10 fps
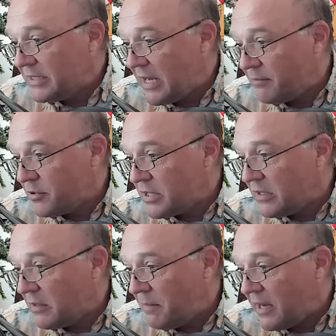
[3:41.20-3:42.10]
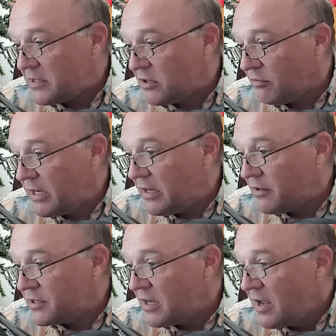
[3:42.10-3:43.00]
10% in the past three
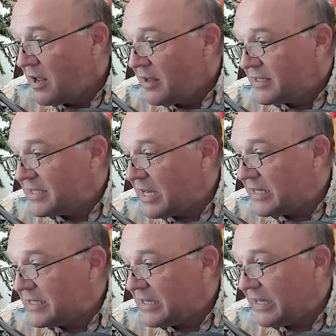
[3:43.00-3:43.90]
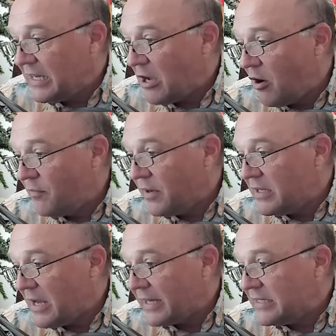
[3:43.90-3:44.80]
years since the COVID
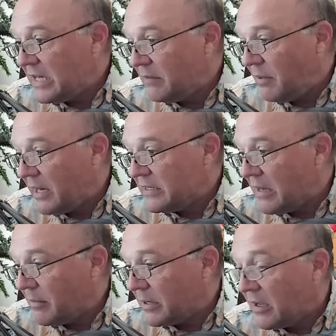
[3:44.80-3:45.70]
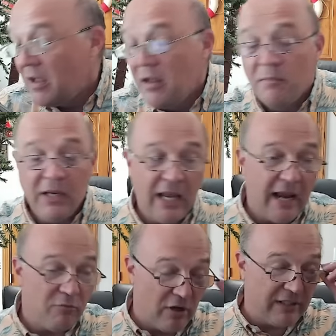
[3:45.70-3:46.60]
19 pandemic
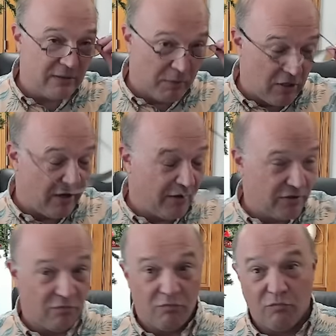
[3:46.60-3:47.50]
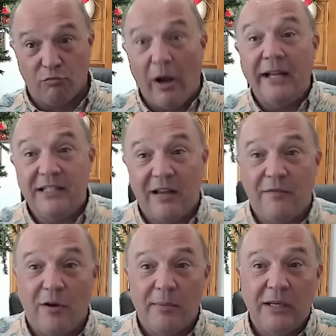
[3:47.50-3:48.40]
began. Well, that's because rates
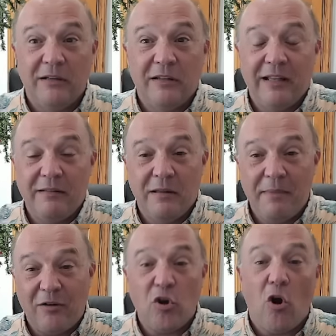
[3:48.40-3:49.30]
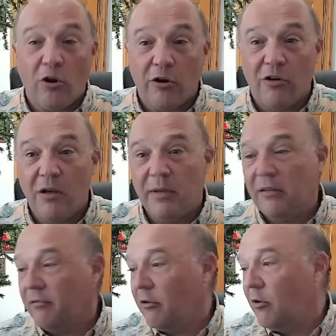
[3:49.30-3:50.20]
have, I mean, the, the, the amount of cargo coming
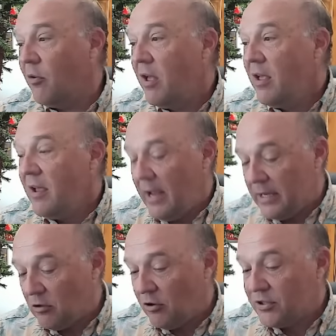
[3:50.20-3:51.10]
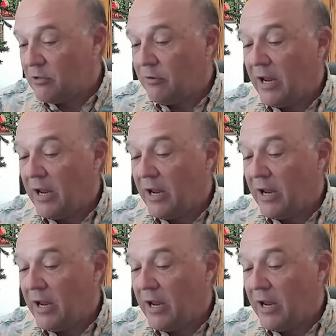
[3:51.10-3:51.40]
through has also